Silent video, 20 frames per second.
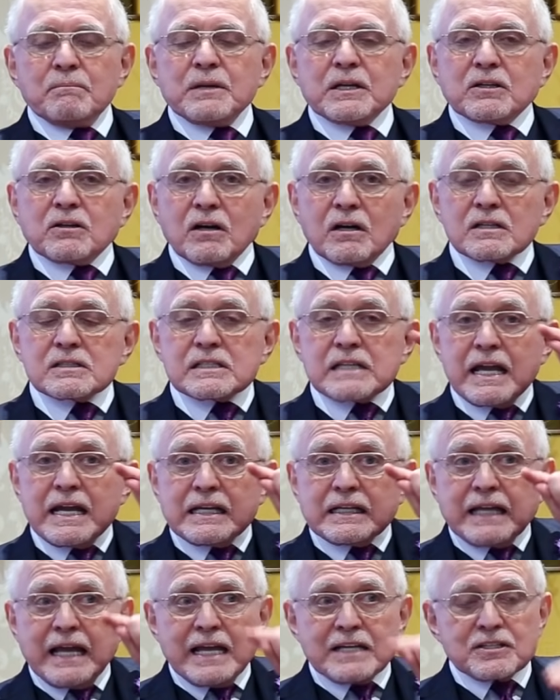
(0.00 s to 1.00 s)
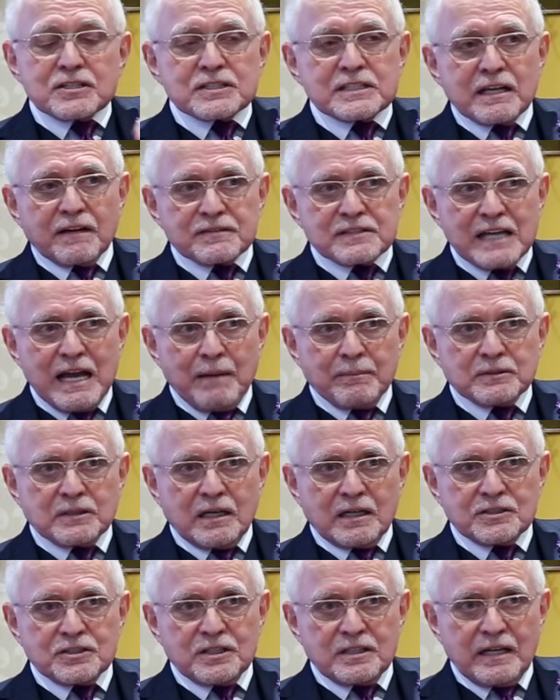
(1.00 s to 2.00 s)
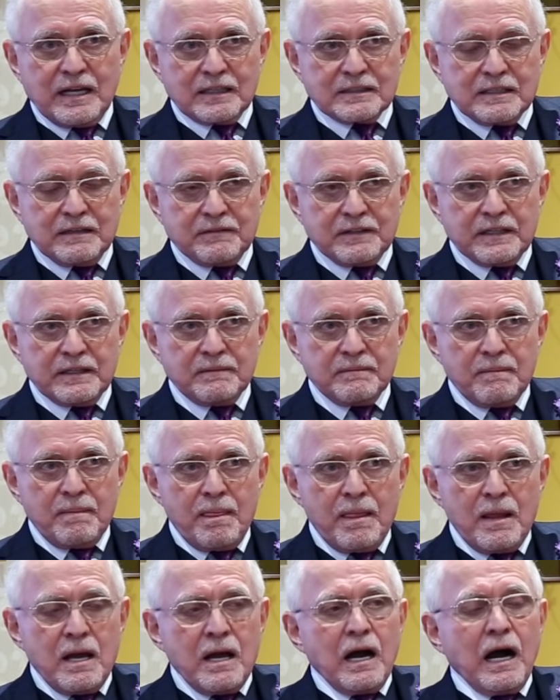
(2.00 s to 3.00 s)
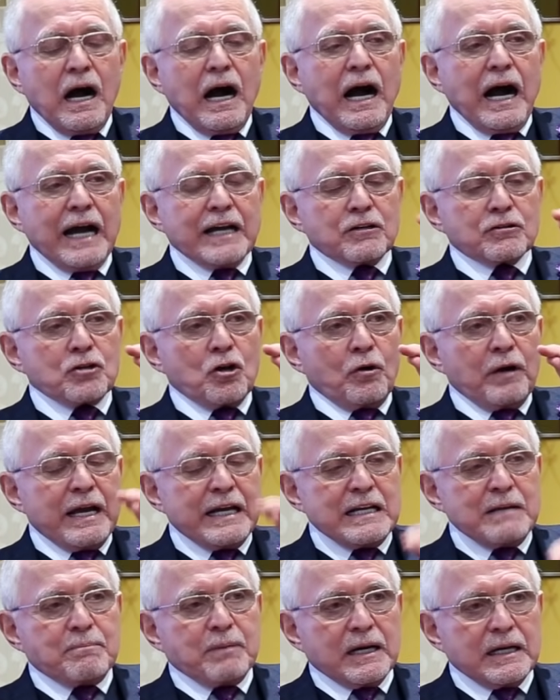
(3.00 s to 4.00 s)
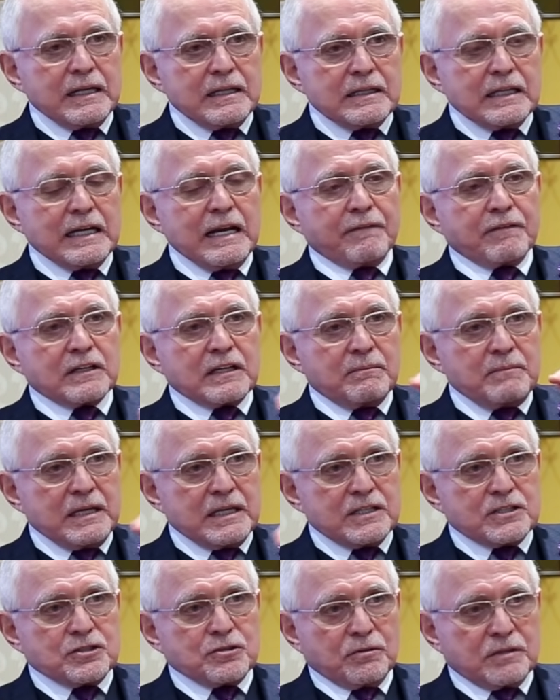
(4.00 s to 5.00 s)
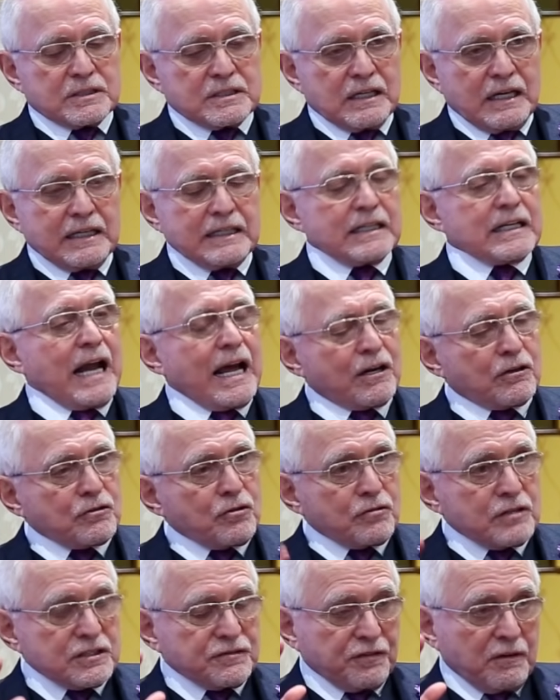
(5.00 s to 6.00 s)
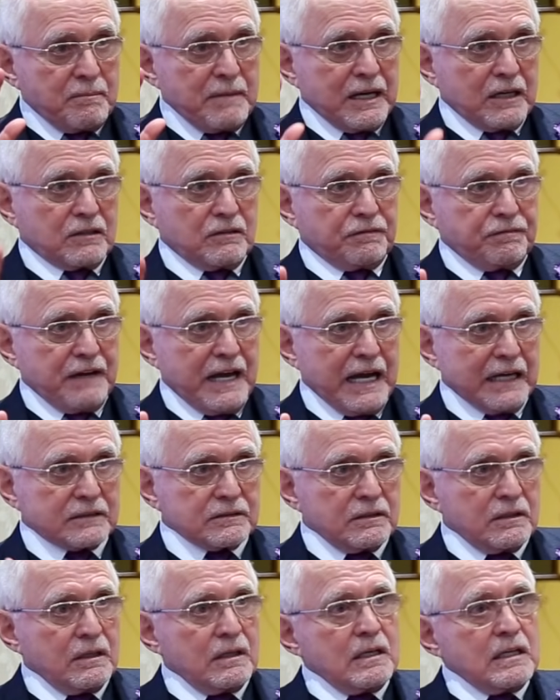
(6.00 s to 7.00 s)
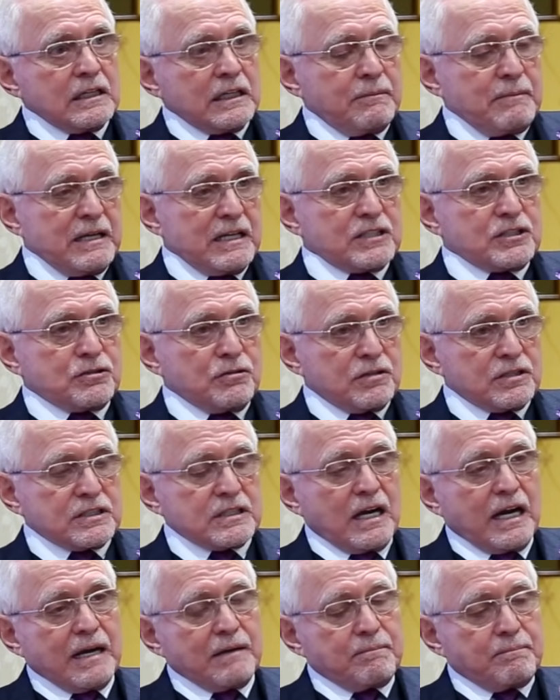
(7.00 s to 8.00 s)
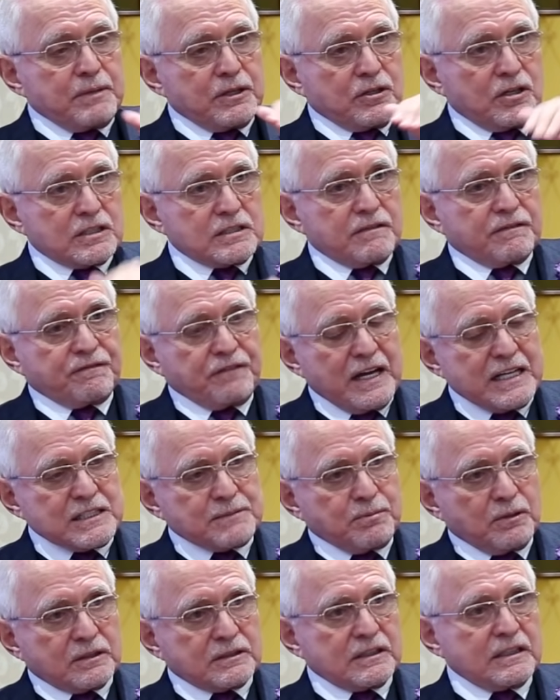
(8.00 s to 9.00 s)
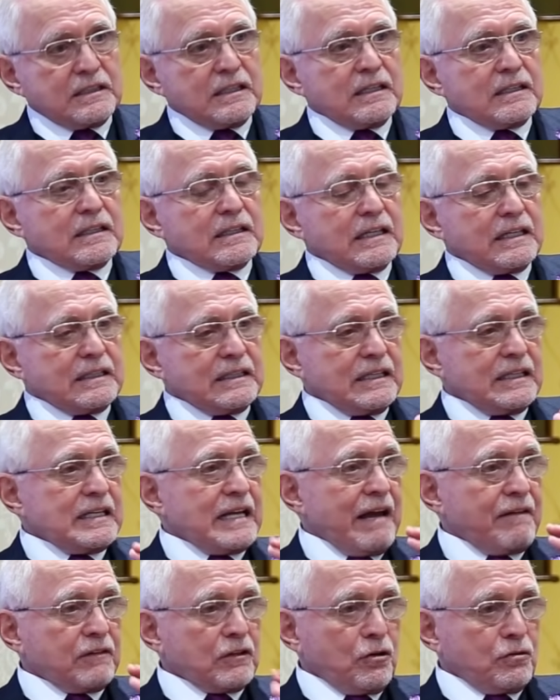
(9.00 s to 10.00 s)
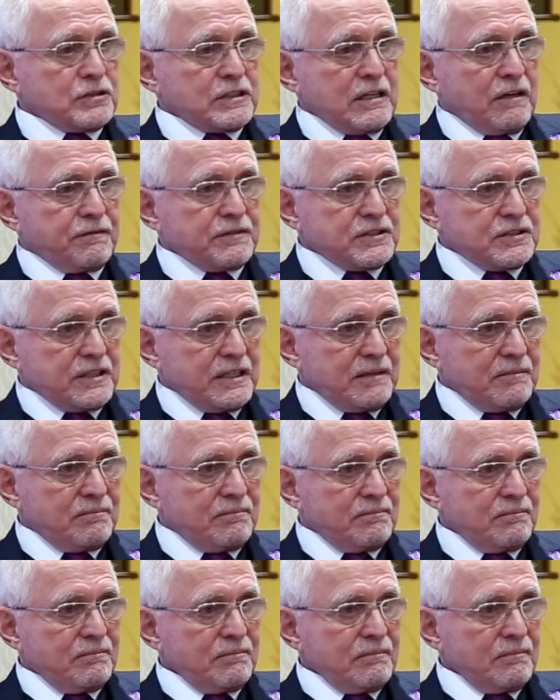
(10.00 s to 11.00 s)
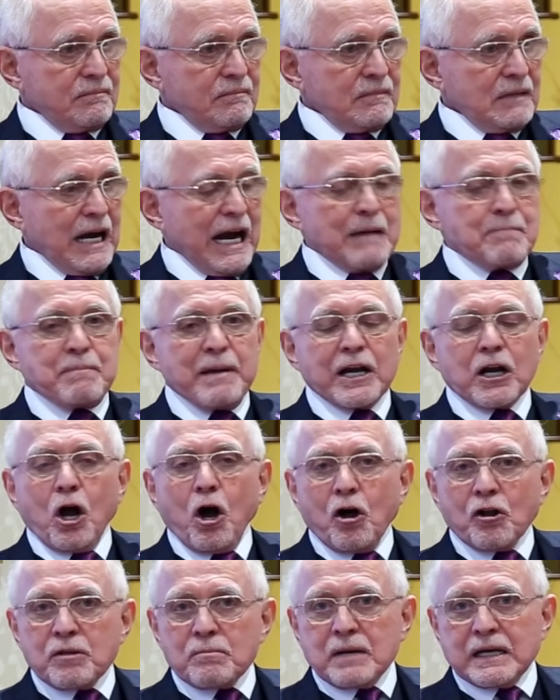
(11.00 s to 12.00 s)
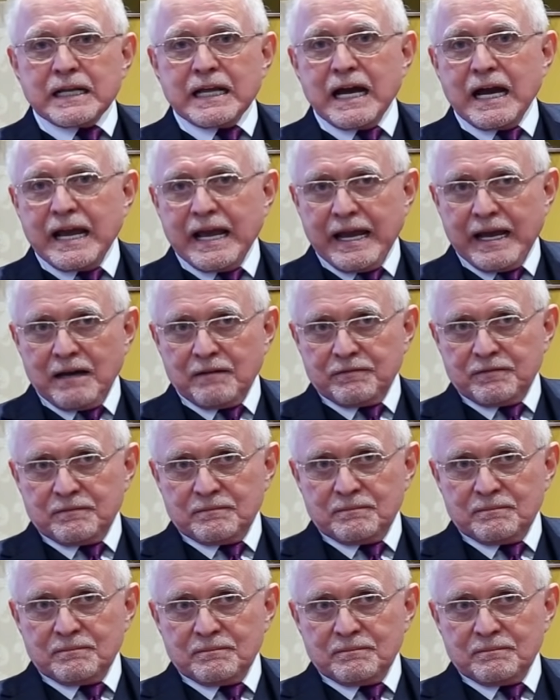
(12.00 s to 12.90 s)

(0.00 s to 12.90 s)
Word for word: because they engage in self sabotaging activity. I don't know anybody that ever committed suicide, and I don't know this for medical fact, committed suicide because of Facebook that, that didn't have a low self esteem. I bet all the money I have